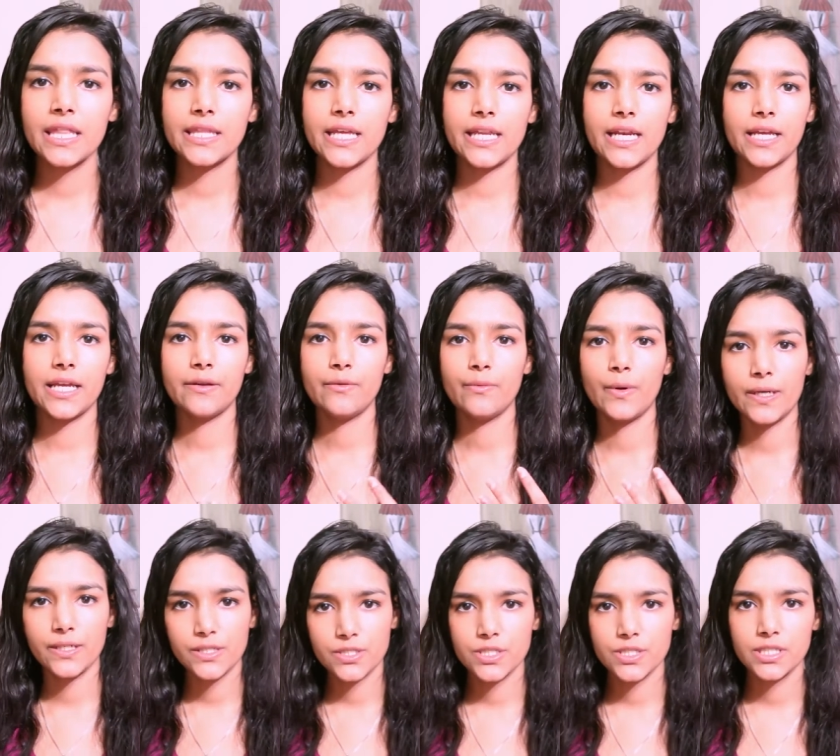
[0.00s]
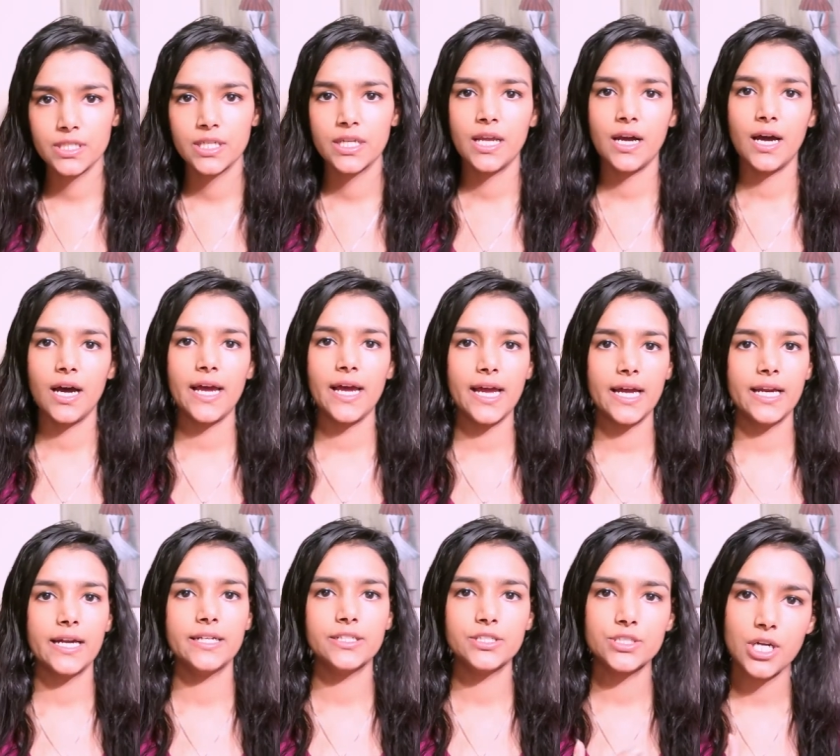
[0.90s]
then I went
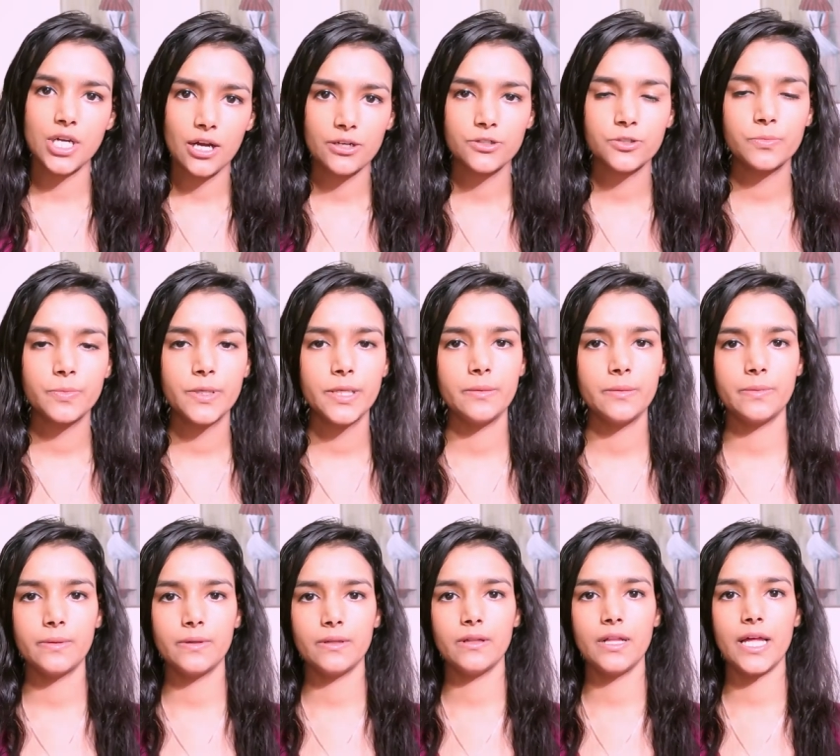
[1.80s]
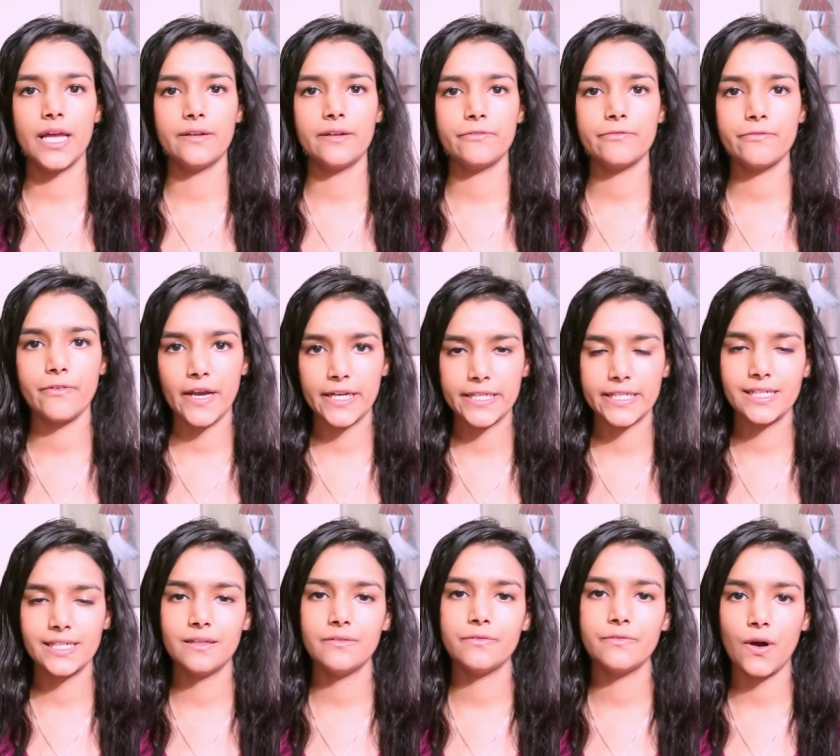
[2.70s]
ahead and talked to people and
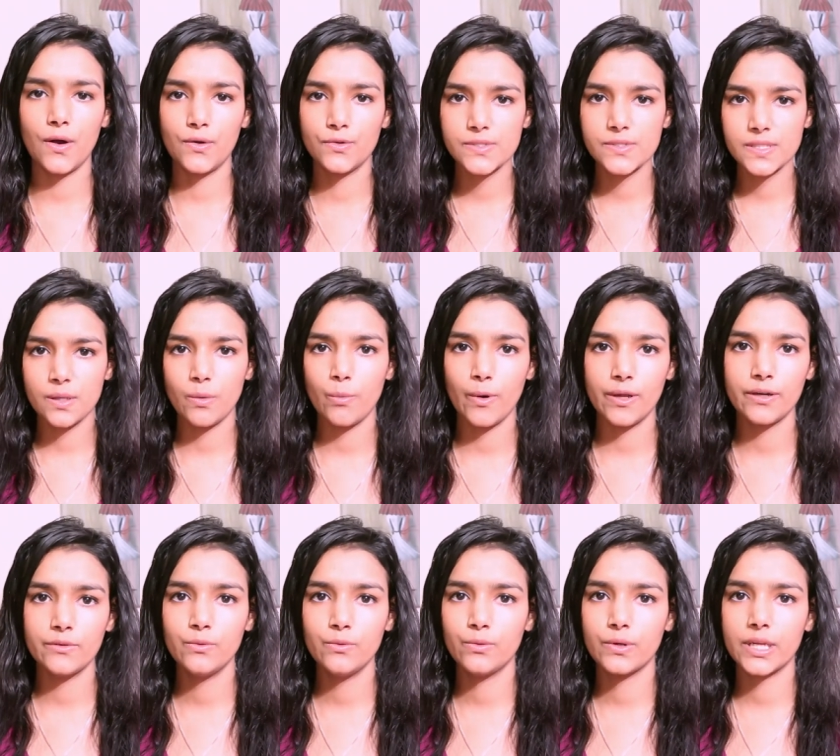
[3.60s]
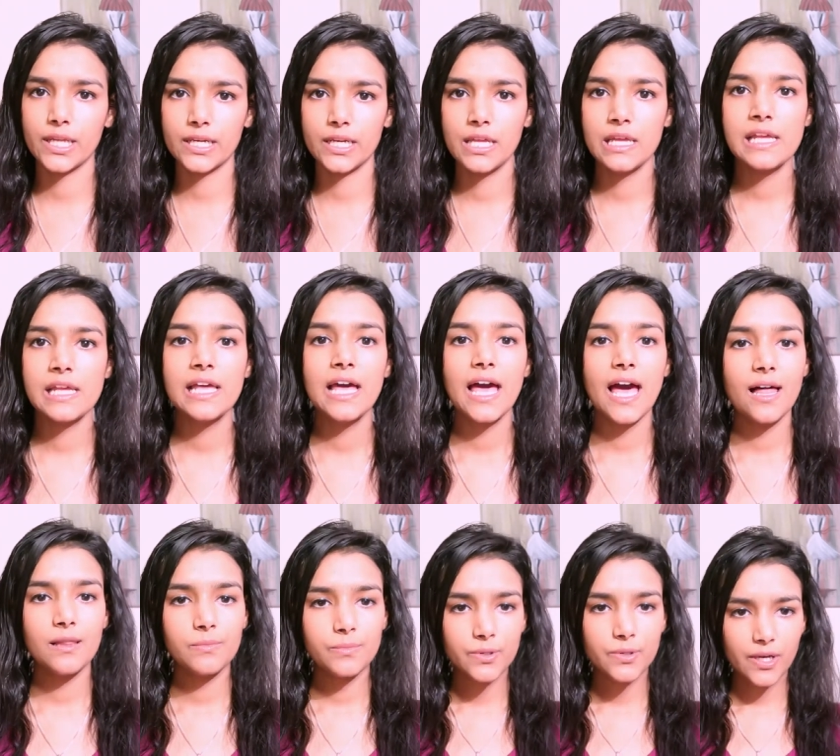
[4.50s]
finally found someone who can
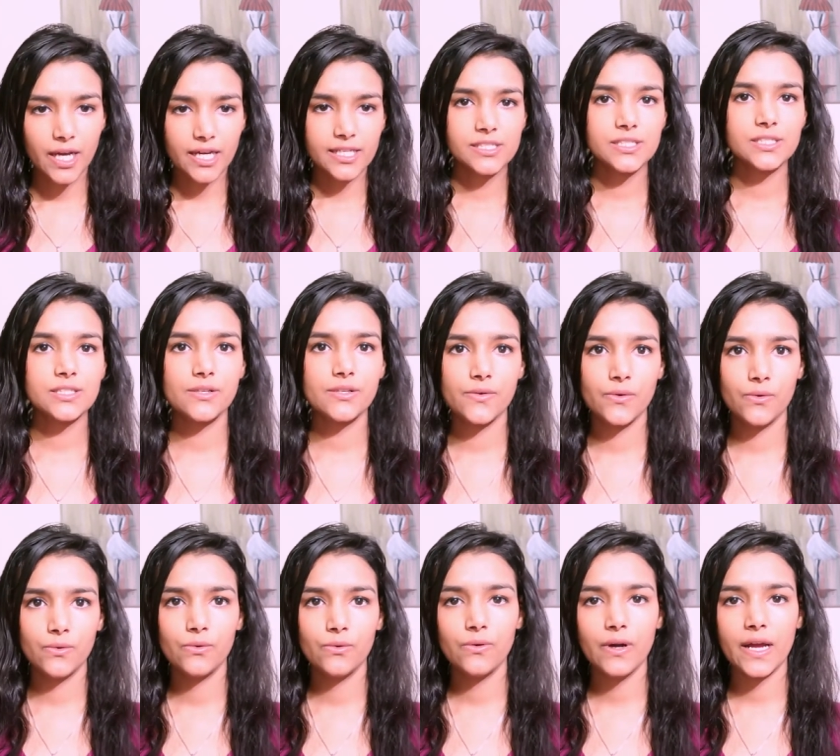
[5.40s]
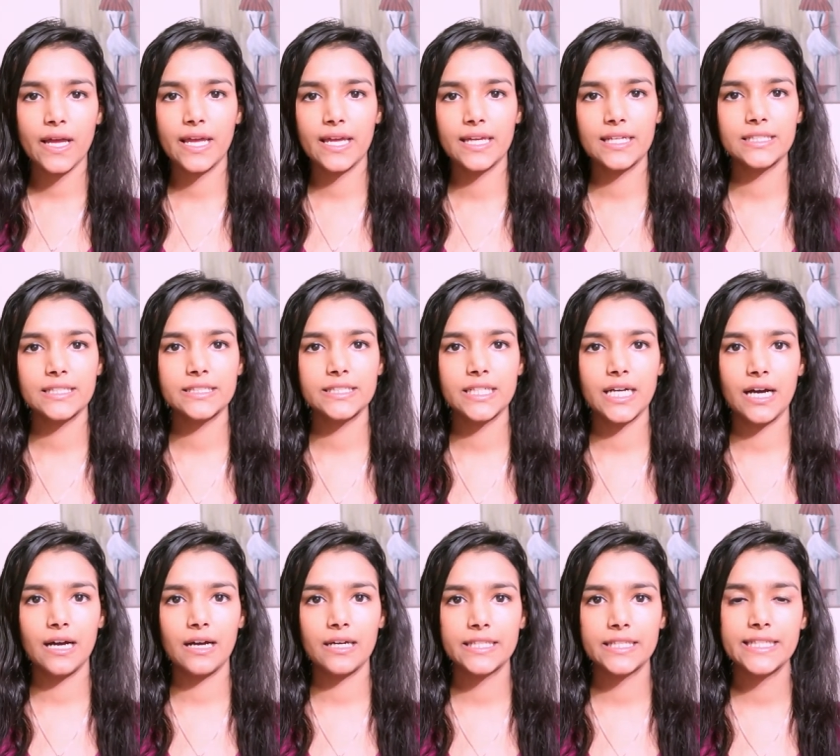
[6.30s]
help you guys through and
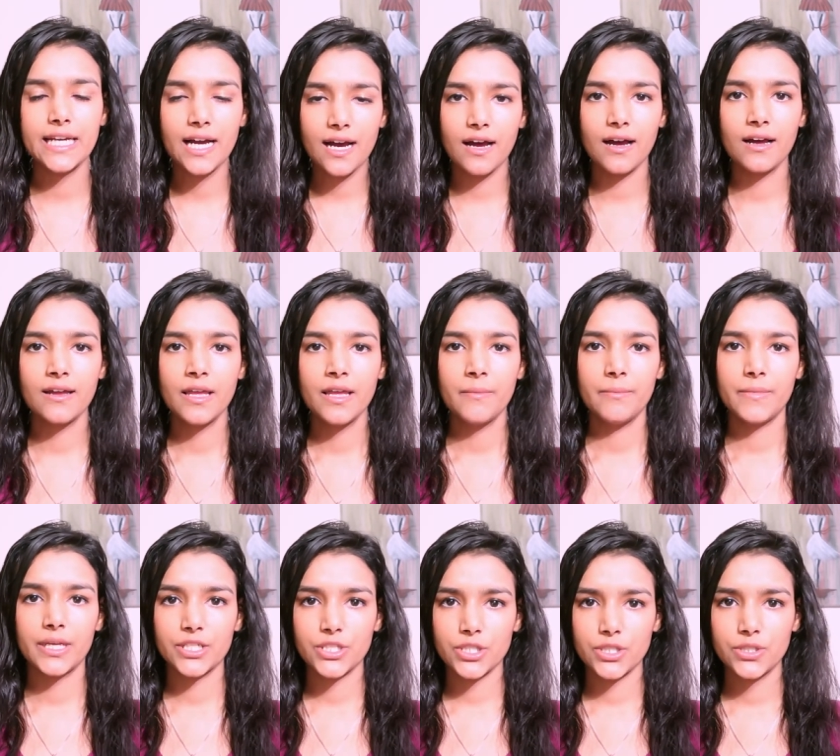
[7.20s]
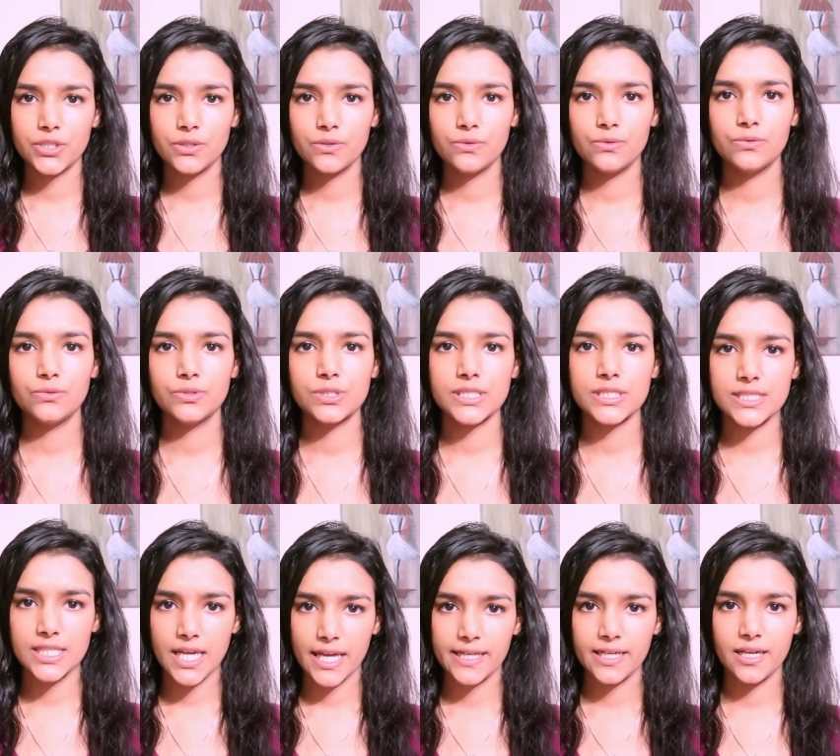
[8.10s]
uh, yeah make sure you
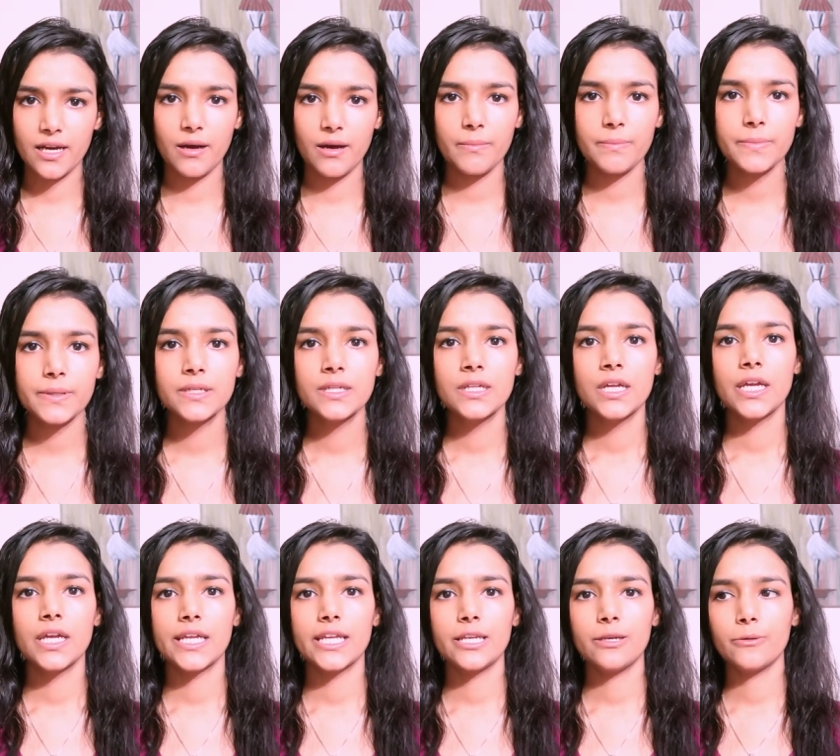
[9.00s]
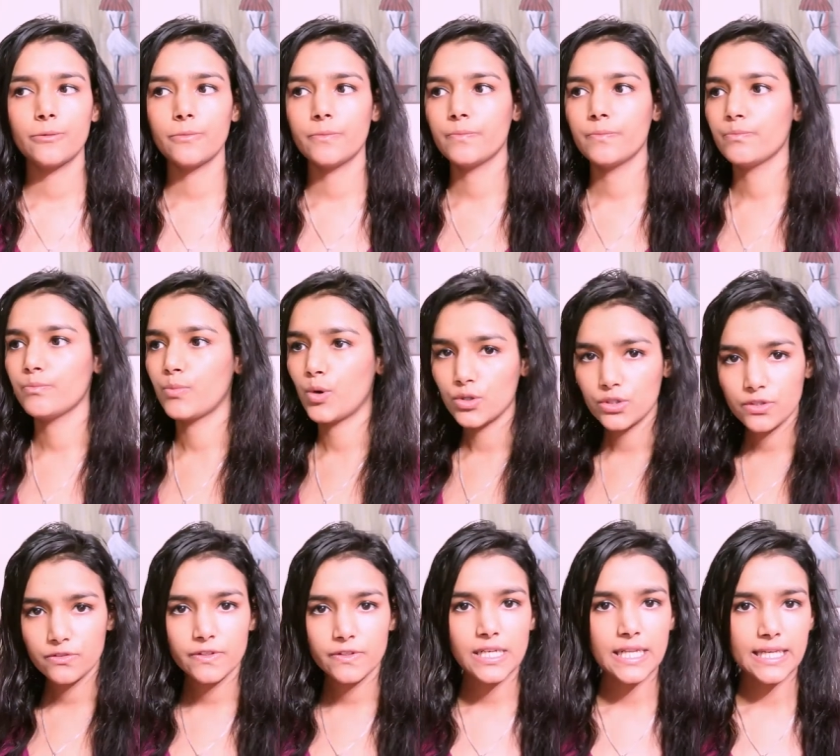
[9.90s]
sign up in
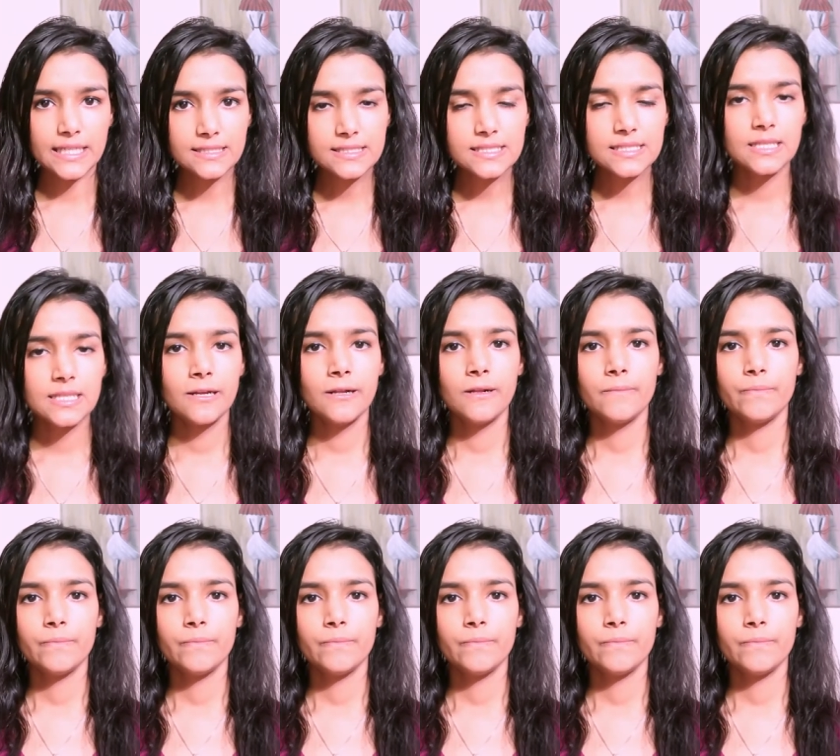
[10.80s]
both of the links